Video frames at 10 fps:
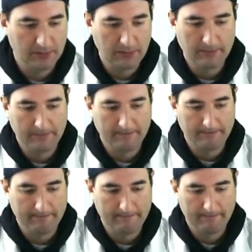
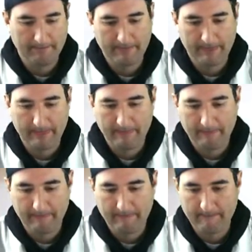
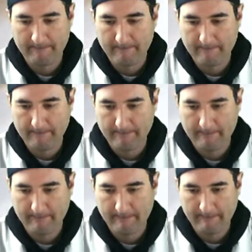
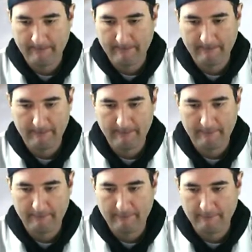
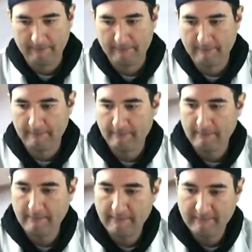
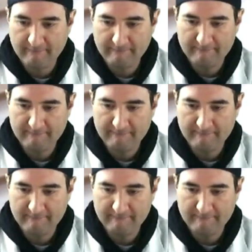[no speech]